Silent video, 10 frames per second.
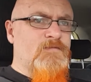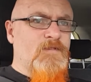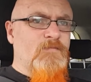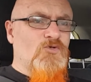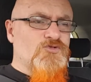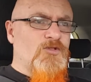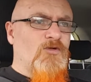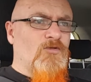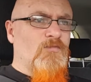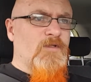it must have
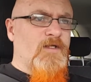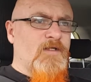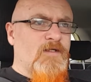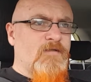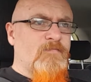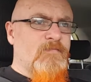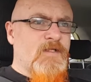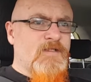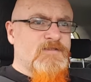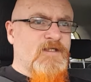gone up the
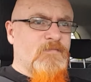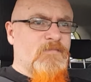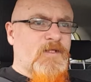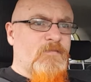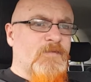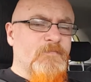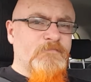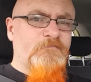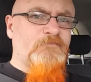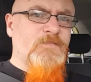intake pipe
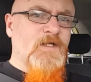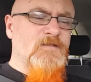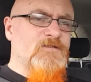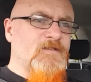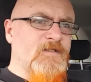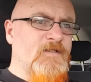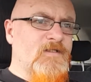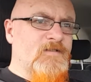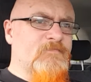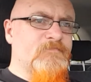into the
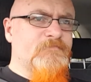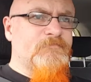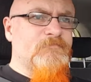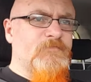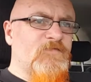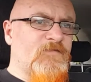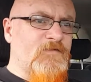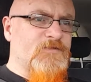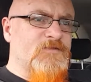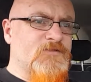
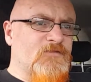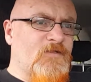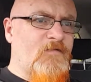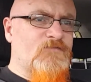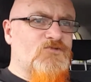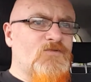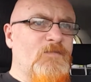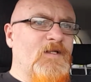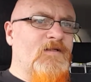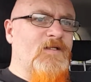filter, so I'll have to strip
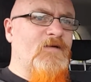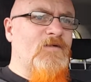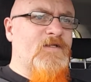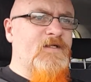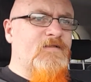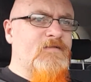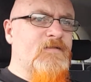that down, I think.